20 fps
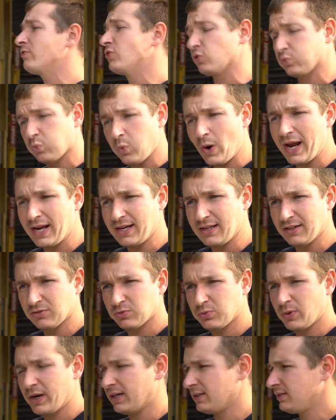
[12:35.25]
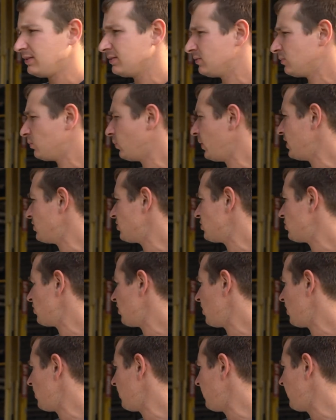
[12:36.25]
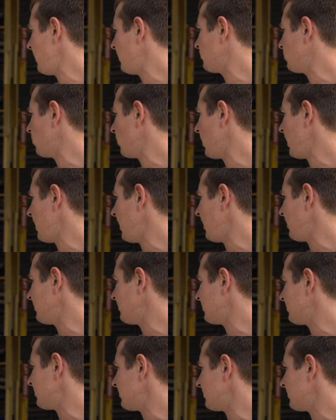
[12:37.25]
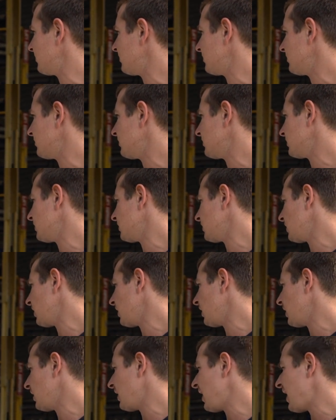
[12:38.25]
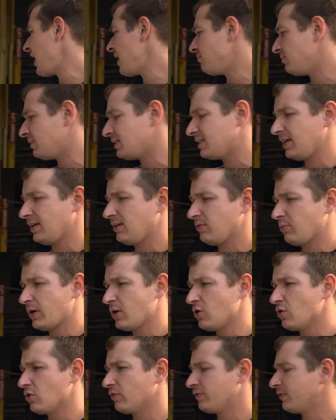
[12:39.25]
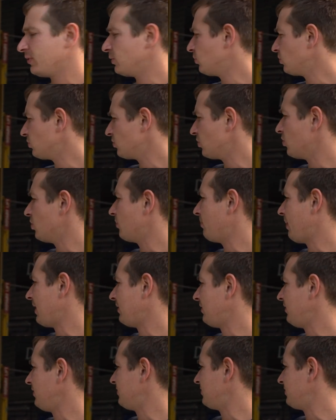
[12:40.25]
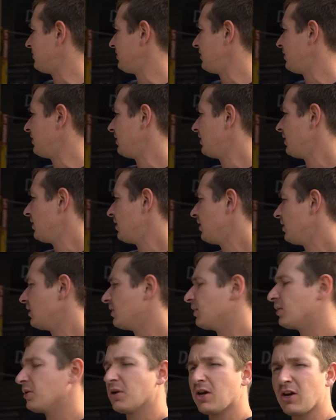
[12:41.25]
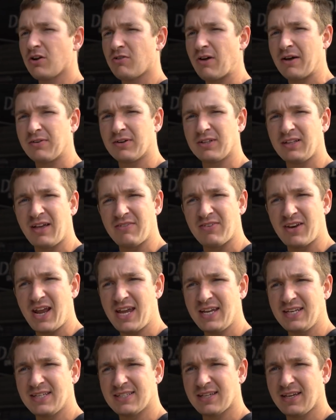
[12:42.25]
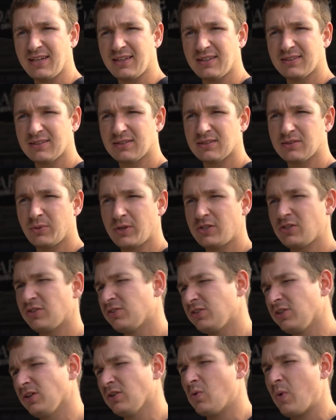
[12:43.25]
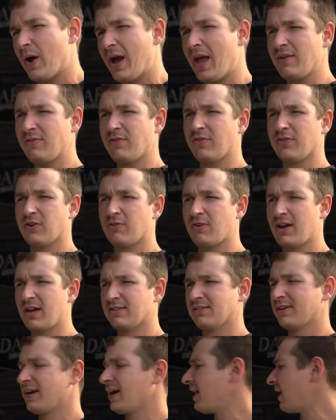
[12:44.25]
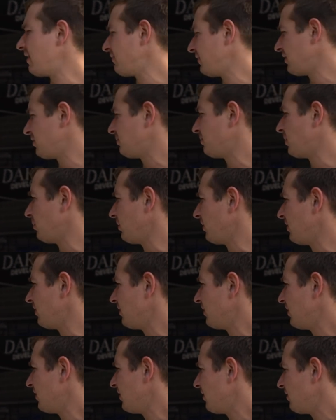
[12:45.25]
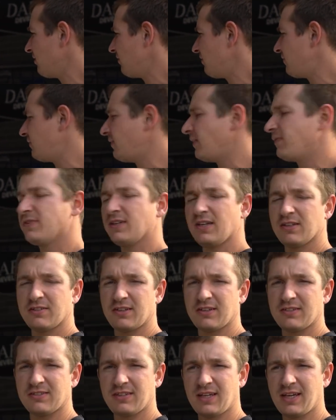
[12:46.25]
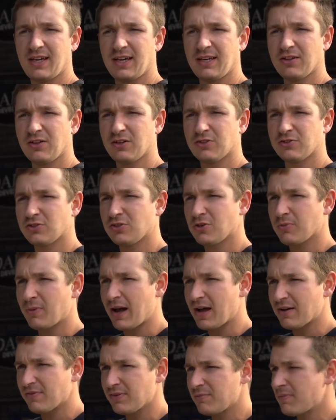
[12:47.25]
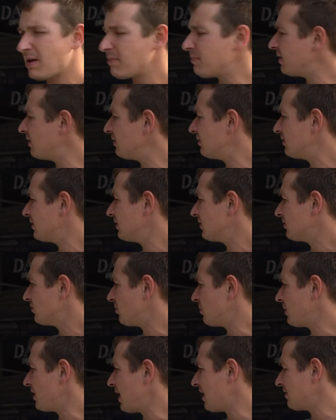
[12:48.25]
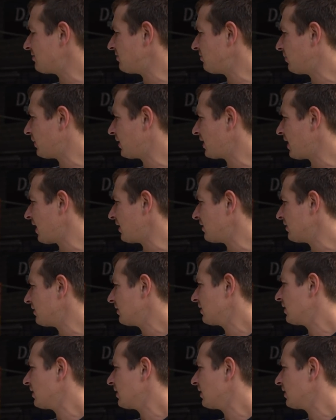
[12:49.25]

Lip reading: just weighed it as well, which this weighs empty with no fuel, no ballast, around 1180, which is still quite heavy for a race car. I think there's probably 50 or 60 kilos to come out of it maybe, so it'd be nice if we can.